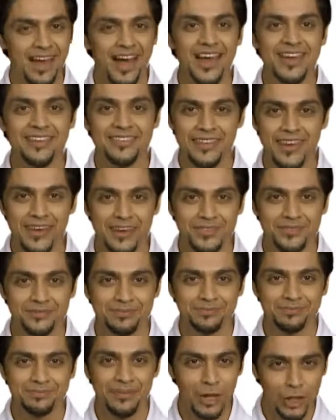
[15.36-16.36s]
Hi there!
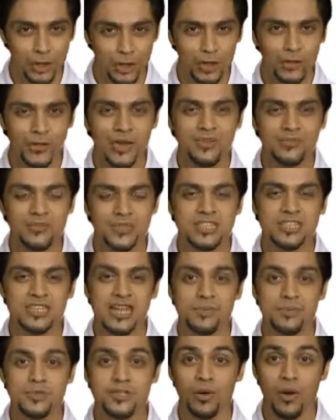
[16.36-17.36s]
Looking for
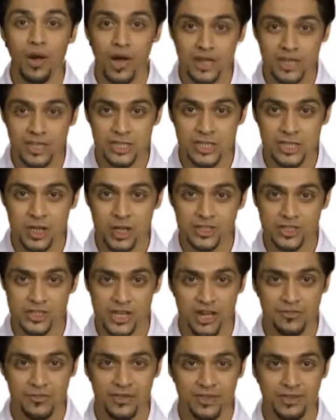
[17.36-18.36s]
steps to uninstall
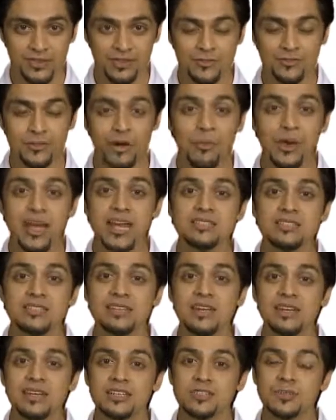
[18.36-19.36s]
Java from
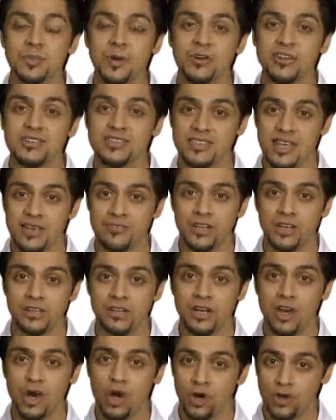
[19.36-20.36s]
Internet Explorer
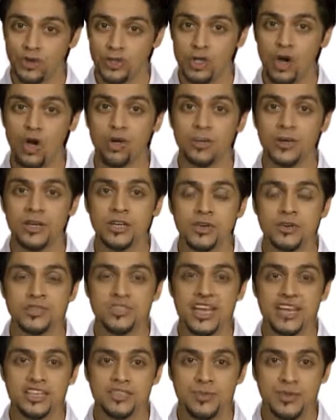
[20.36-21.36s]
seven on your Windows
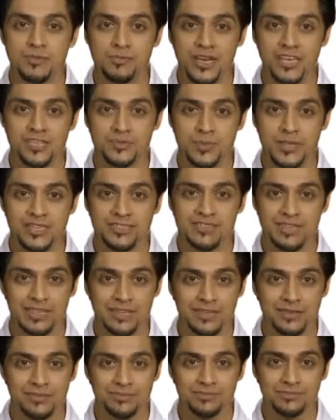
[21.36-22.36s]
X P based P
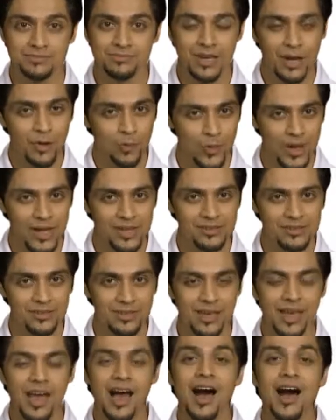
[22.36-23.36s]
C? Well,
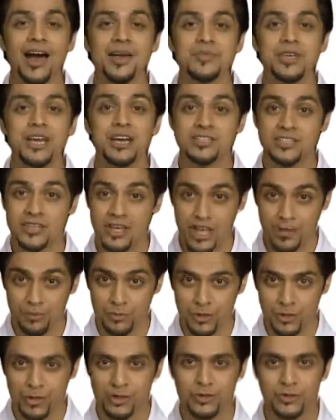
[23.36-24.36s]
I'm here to help
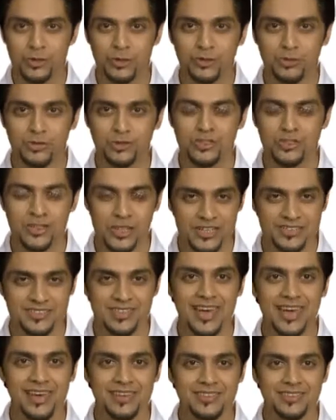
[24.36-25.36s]
you do just
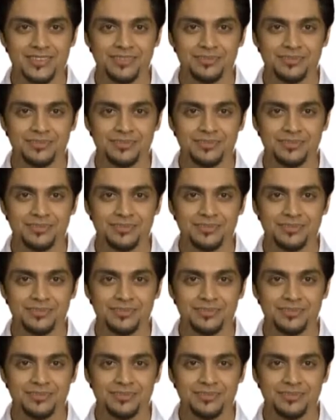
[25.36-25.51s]
that.